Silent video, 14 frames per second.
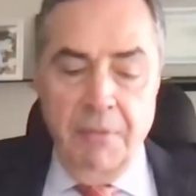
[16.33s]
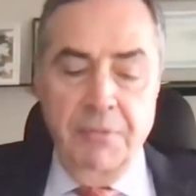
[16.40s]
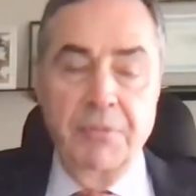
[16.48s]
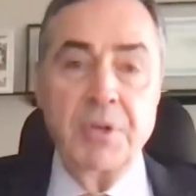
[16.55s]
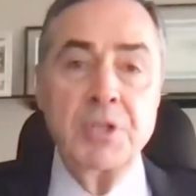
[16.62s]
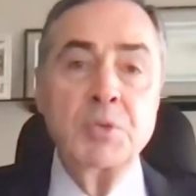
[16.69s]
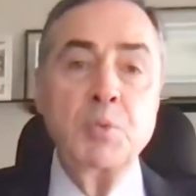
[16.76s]

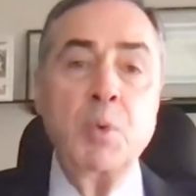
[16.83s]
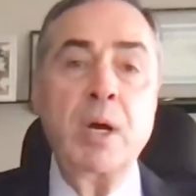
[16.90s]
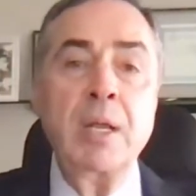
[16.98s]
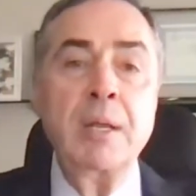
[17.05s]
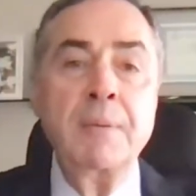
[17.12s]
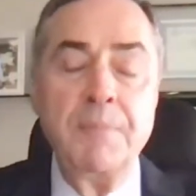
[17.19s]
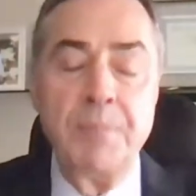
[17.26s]
First
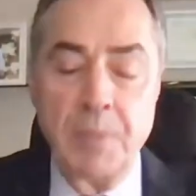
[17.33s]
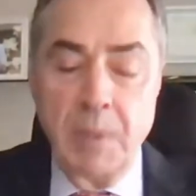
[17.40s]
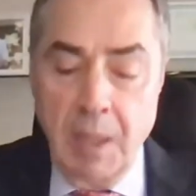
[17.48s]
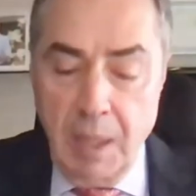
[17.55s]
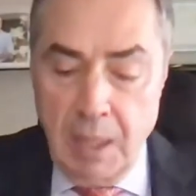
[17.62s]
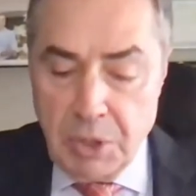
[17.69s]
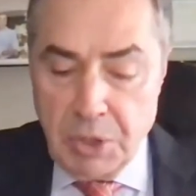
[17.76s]
one
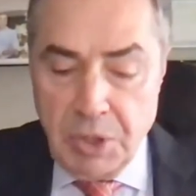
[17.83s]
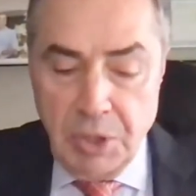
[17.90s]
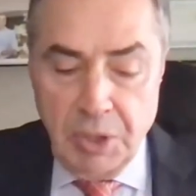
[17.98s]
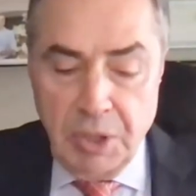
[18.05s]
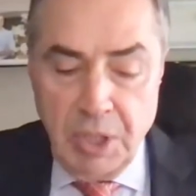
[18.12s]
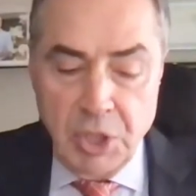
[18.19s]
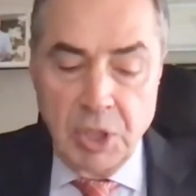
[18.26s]
is
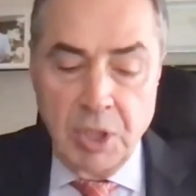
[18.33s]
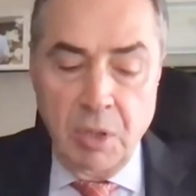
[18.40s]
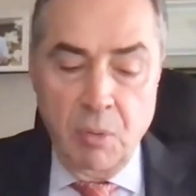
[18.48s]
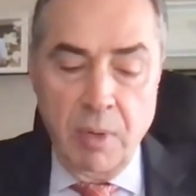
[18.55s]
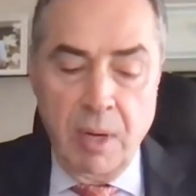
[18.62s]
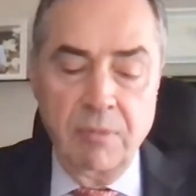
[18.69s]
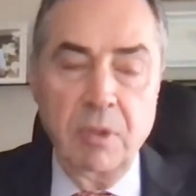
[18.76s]
the
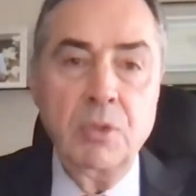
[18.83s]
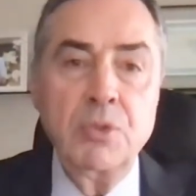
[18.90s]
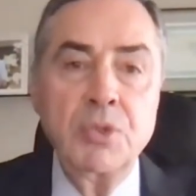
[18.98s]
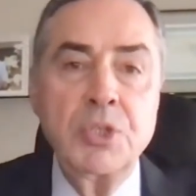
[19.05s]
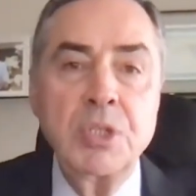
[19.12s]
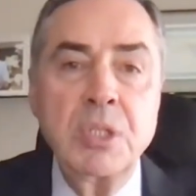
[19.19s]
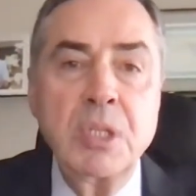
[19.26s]
digital
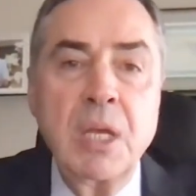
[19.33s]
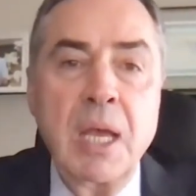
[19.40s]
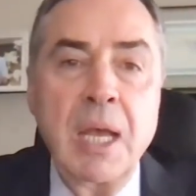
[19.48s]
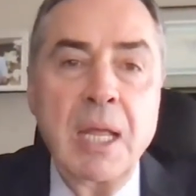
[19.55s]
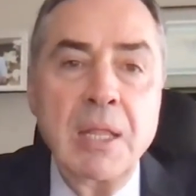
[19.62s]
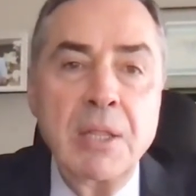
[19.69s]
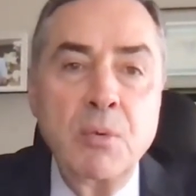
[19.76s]
revolution
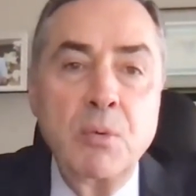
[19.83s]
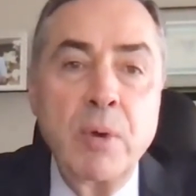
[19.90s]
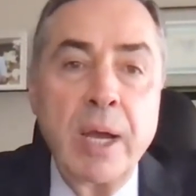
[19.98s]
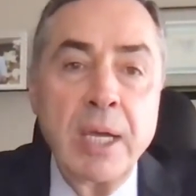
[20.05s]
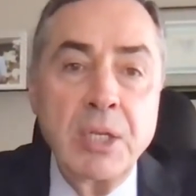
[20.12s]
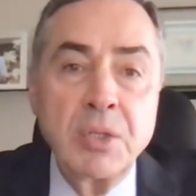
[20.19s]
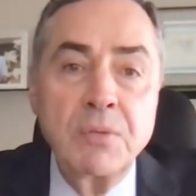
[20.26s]
and the
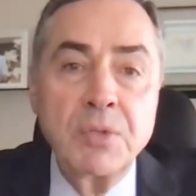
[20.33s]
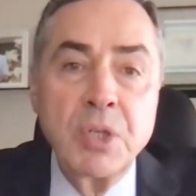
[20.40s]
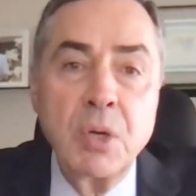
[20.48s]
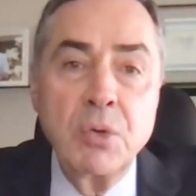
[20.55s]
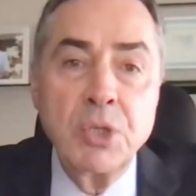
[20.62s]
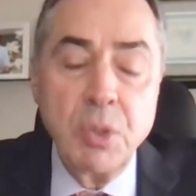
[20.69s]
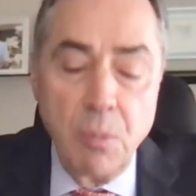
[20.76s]
rise of
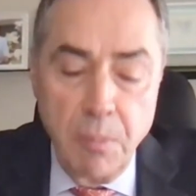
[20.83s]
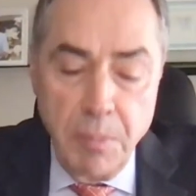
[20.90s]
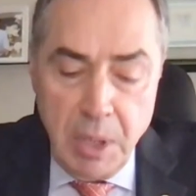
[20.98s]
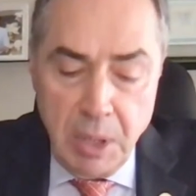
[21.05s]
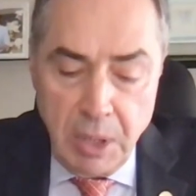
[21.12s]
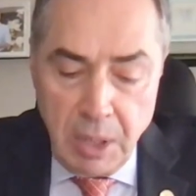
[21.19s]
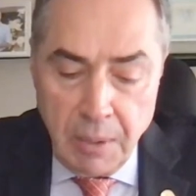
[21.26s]
social
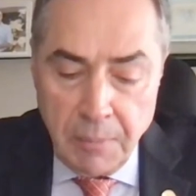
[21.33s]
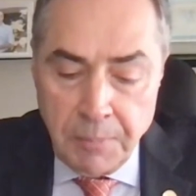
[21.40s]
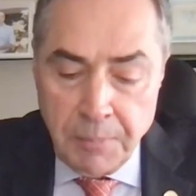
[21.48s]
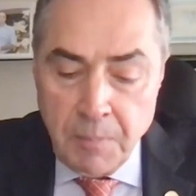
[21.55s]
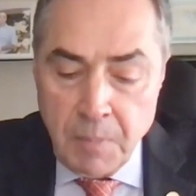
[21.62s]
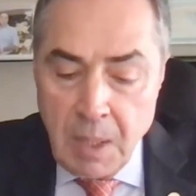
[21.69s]
media.